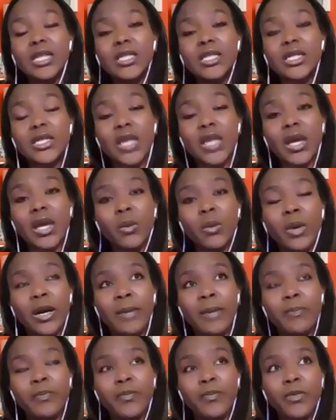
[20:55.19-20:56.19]
So
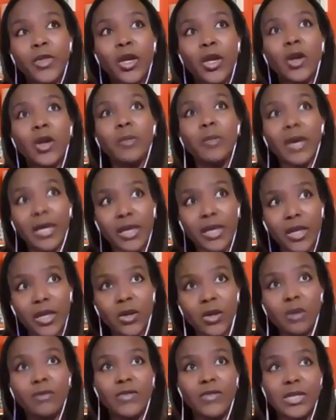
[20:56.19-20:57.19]
um, going back
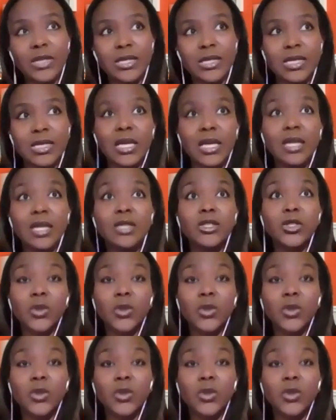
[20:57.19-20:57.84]
home, visiting,